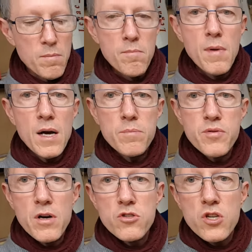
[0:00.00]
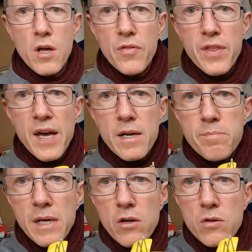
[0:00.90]
my approach on that,
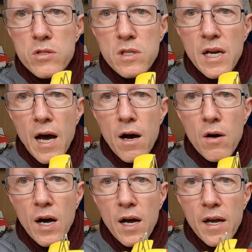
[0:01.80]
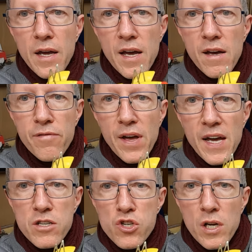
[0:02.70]
because now I have
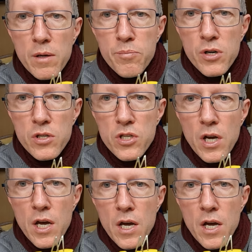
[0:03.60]
actually put